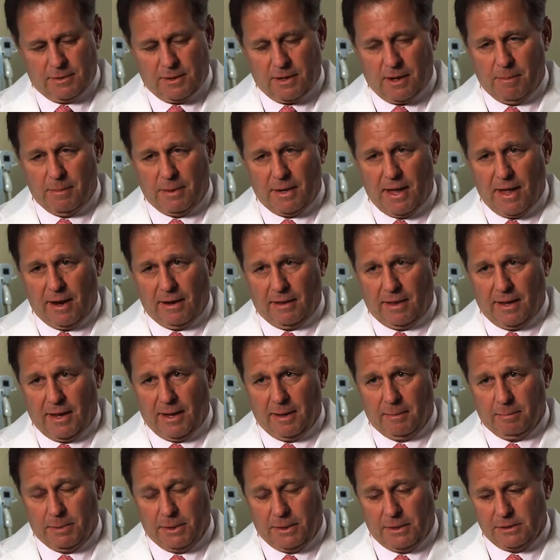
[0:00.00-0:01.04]
coming out of the
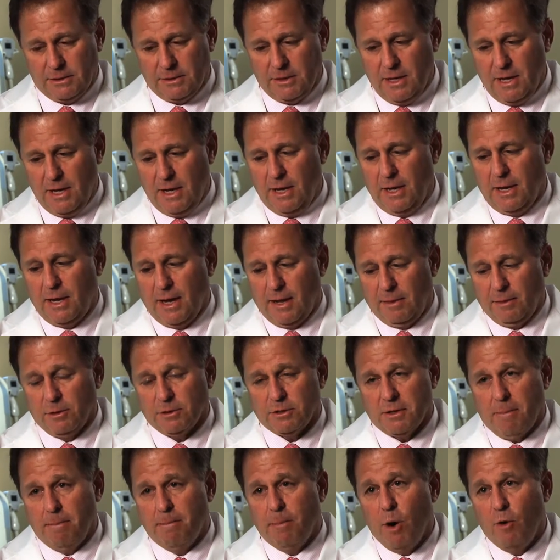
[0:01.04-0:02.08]
handpiece, and
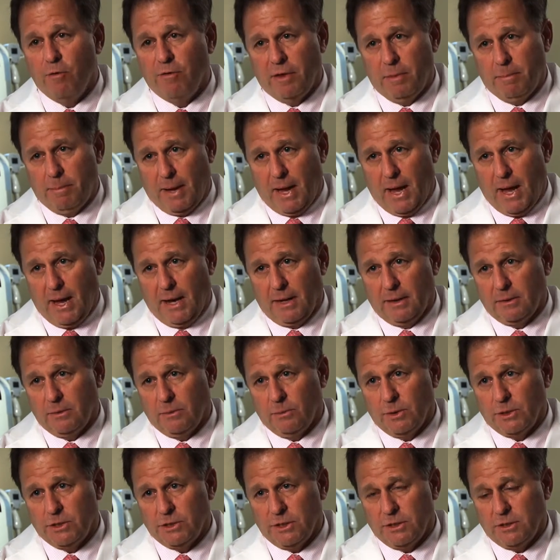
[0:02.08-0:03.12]
there's a bovie pad,
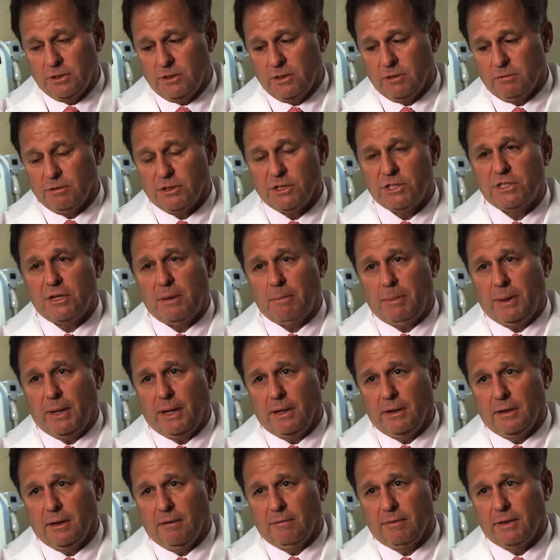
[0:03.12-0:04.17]
which is the
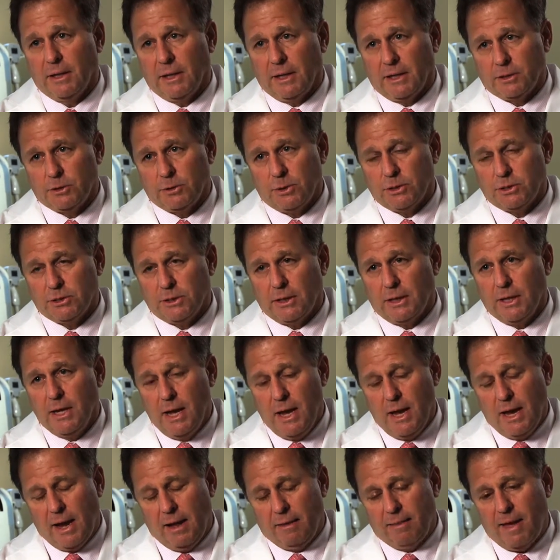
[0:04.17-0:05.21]
recipient of the electricity.
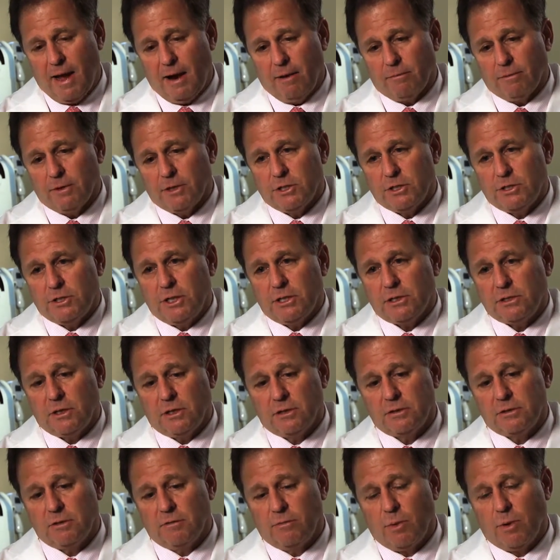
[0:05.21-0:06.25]
And that
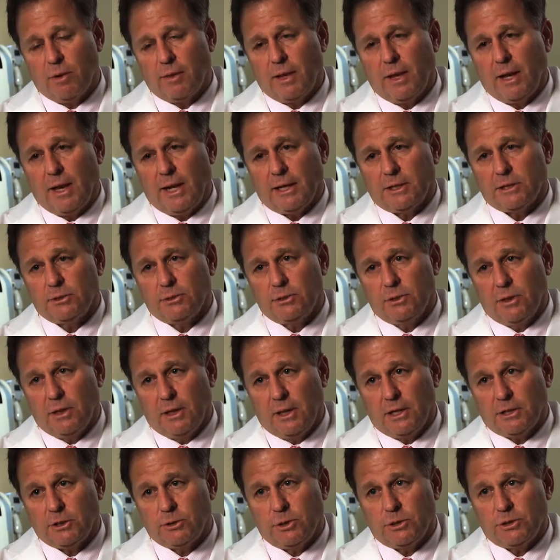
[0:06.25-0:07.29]
resistance of where the
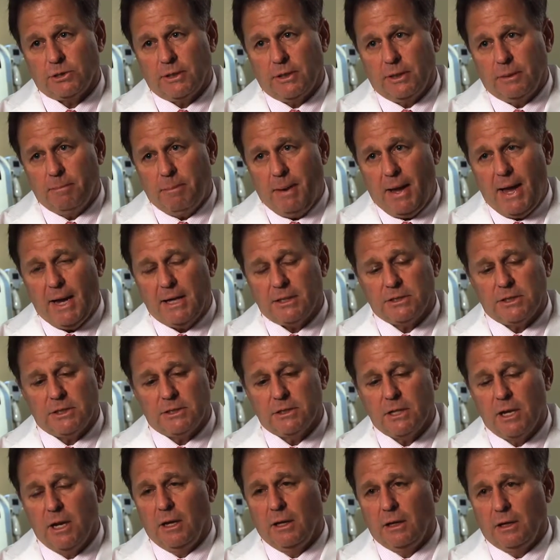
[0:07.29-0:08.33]
electricity
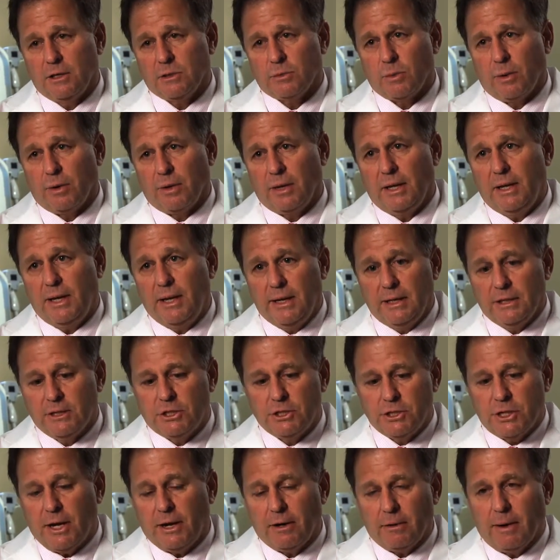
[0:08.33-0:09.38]
passes is where the heat is
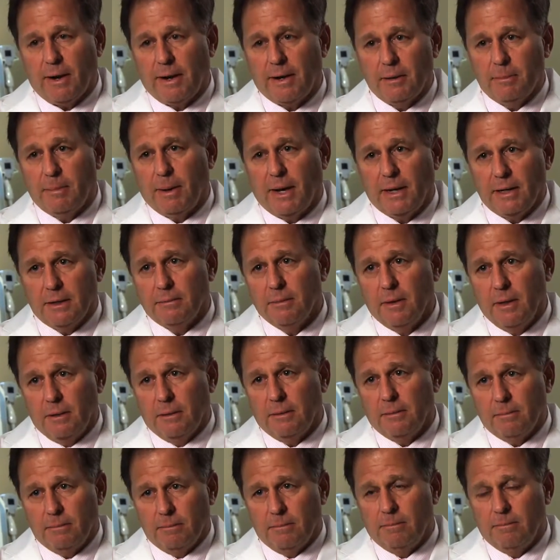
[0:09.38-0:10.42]
generated by
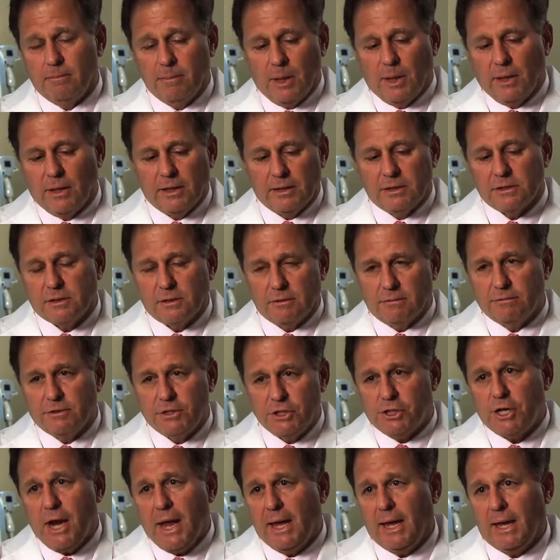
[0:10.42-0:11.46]
millions of
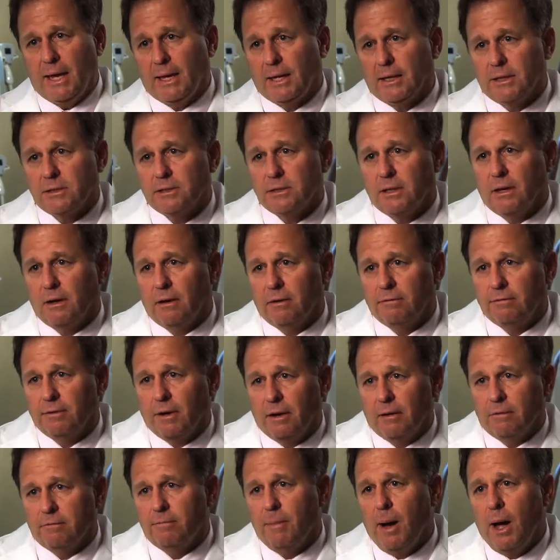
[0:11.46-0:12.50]
shakings
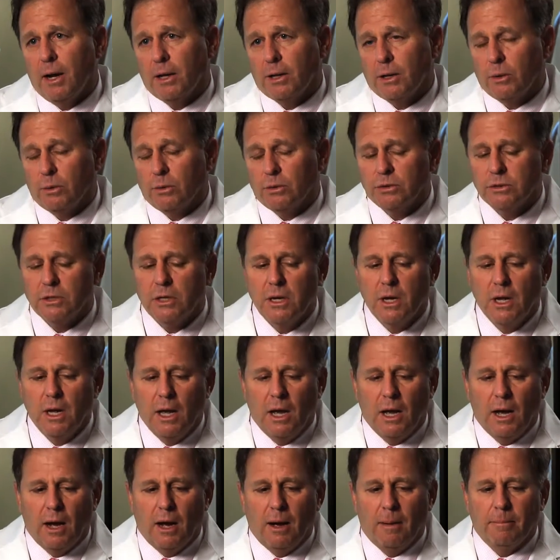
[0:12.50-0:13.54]
of molecules.
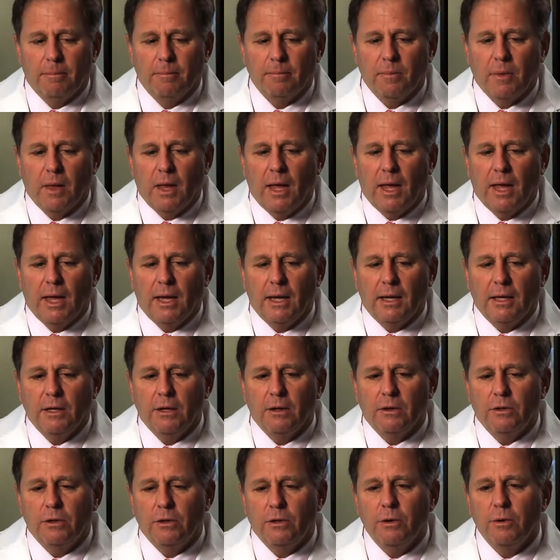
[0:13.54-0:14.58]
A
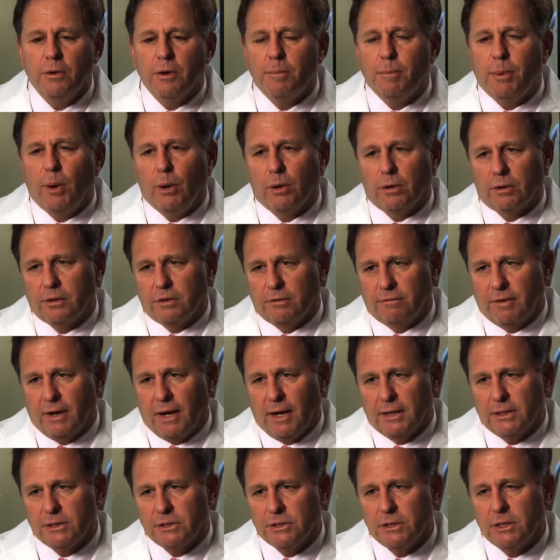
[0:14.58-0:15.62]
unipolar
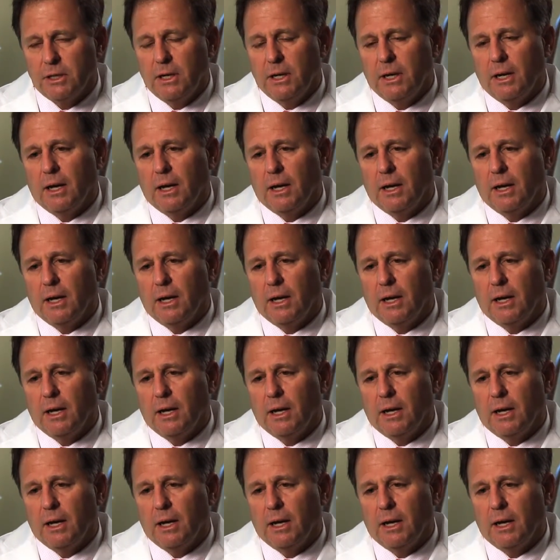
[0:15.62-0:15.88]
device